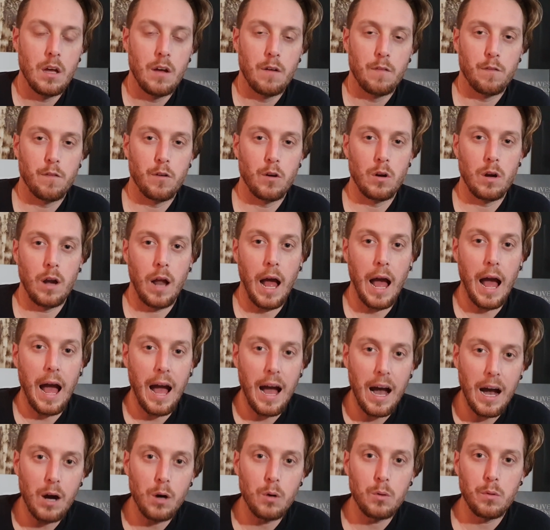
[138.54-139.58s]
for
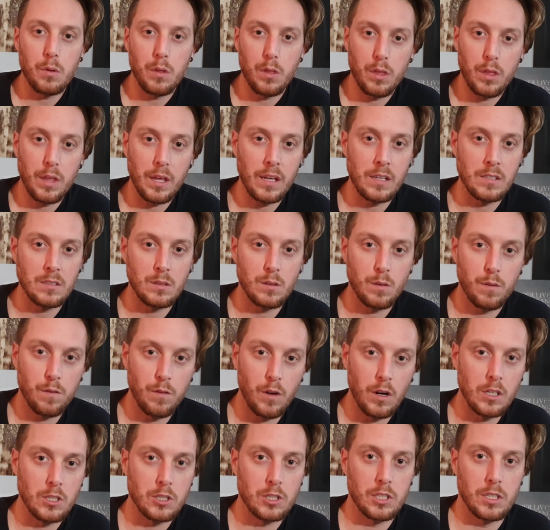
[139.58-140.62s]
how things
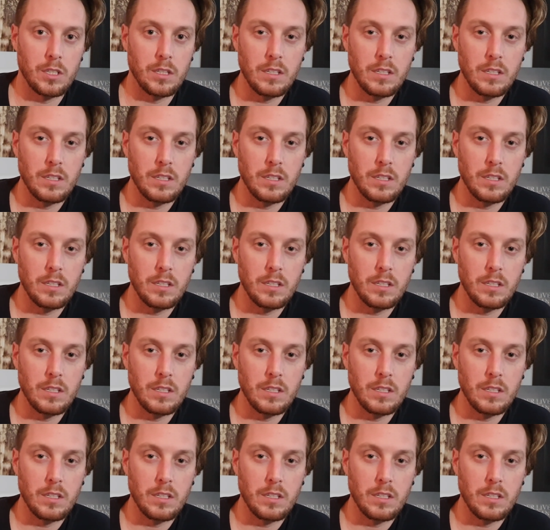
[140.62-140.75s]
function.